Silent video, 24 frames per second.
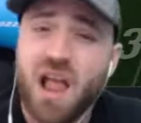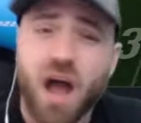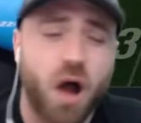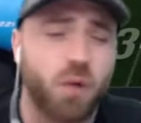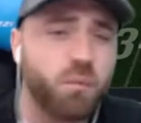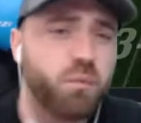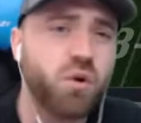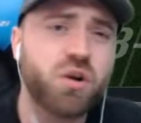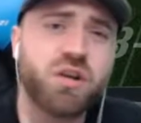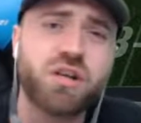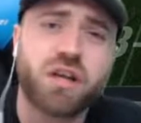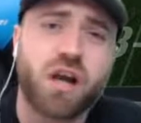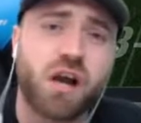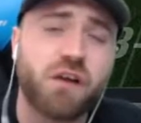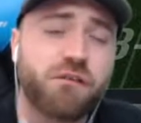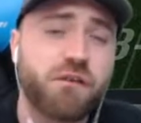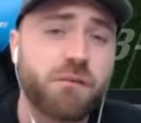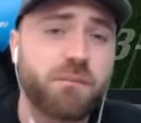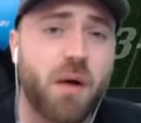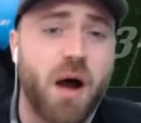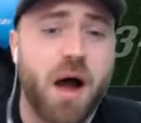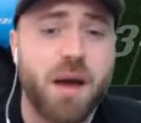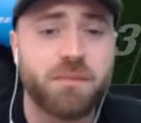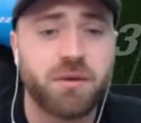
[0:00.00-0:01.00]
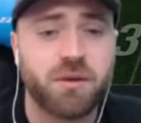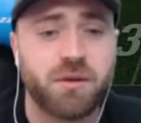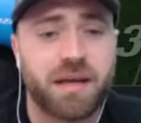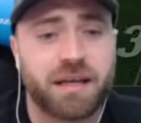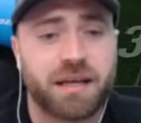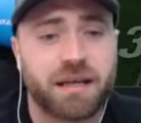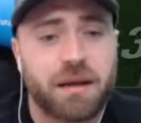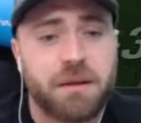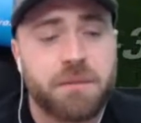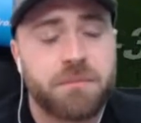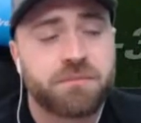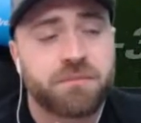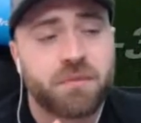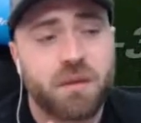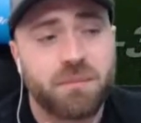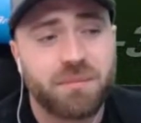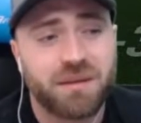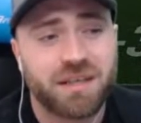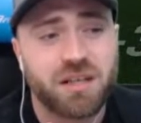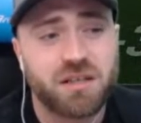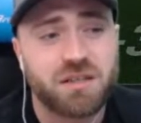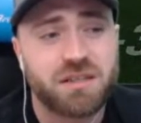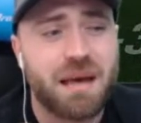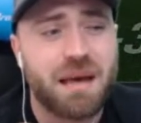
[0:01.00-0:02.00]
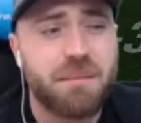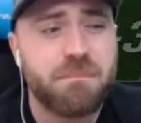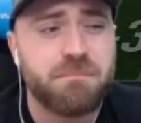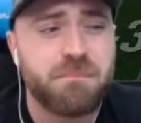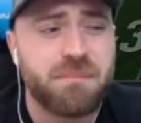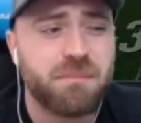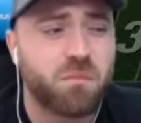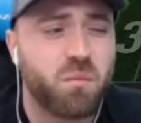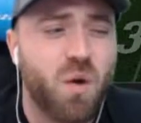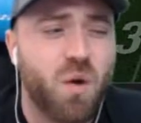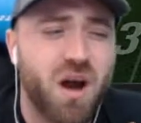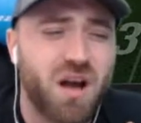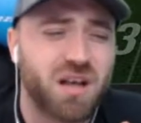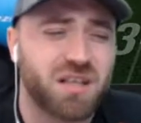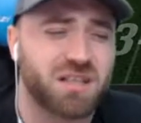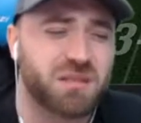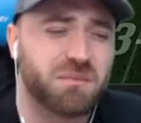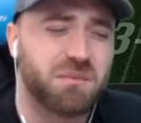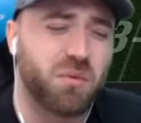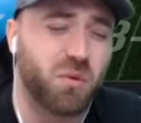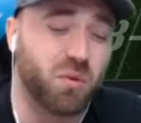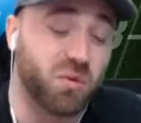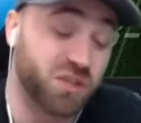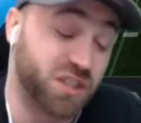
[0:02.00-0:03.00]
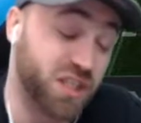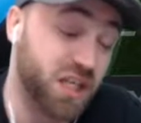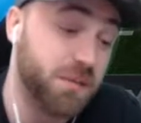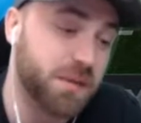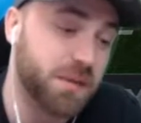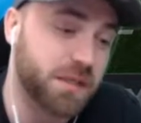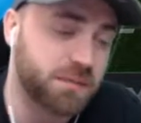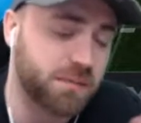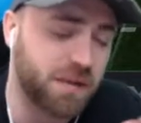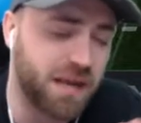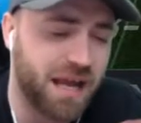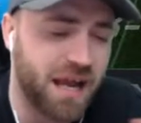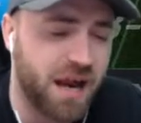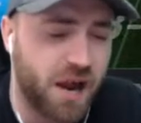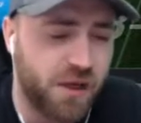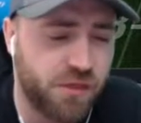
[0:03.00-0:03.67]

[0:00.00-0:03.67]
I wouldn't go for Bayern Munich because their worst or cheapest player,